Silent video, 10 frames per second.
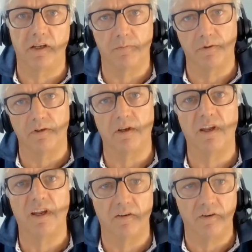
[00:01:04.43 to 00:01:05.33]
up and
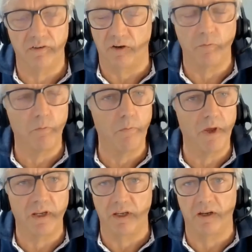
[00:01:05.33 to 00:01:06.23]

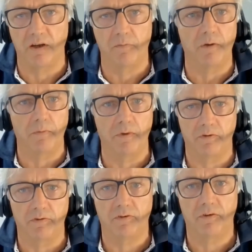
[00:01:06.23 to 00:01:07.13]
making
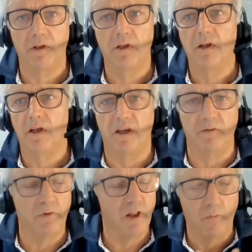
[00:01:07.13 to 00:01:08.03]
commitments,
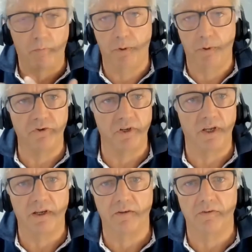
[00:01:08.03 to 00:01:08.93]
putting
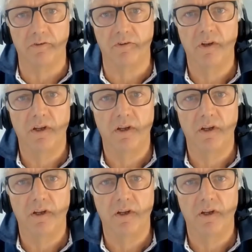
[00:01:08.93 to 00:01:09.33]
out